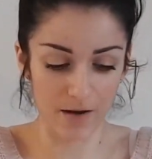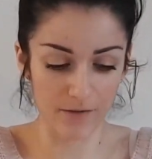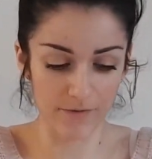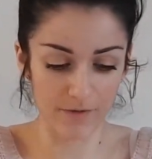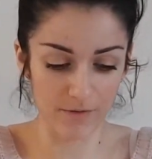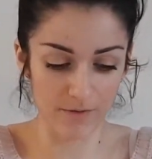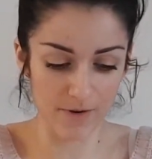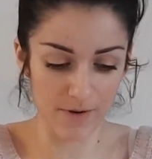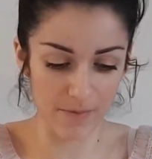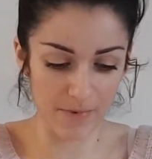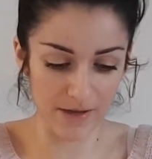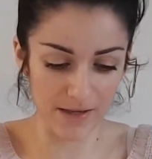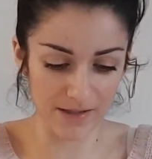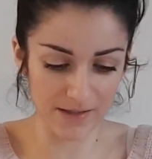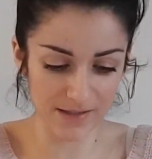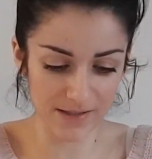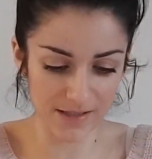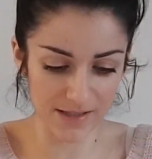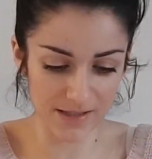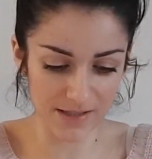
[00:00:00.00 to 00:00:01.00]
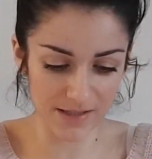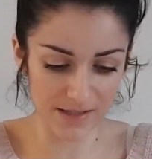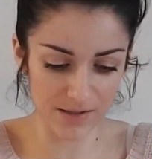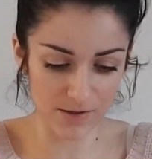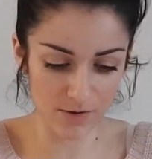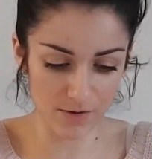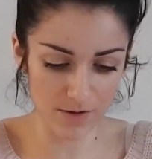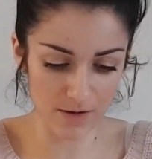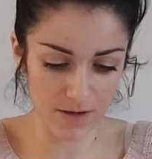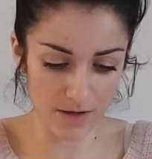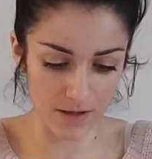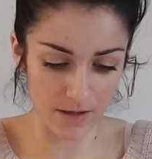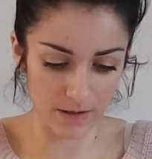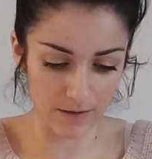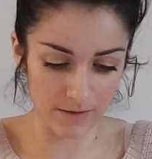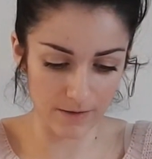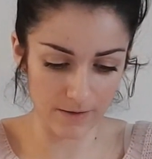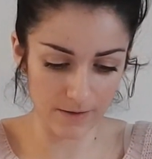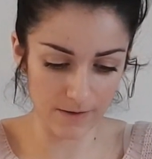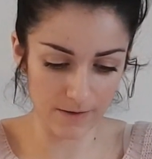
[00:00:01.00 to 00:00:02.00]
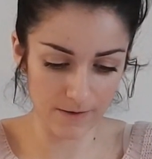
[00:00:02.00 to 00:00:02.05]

of the ribbons is done.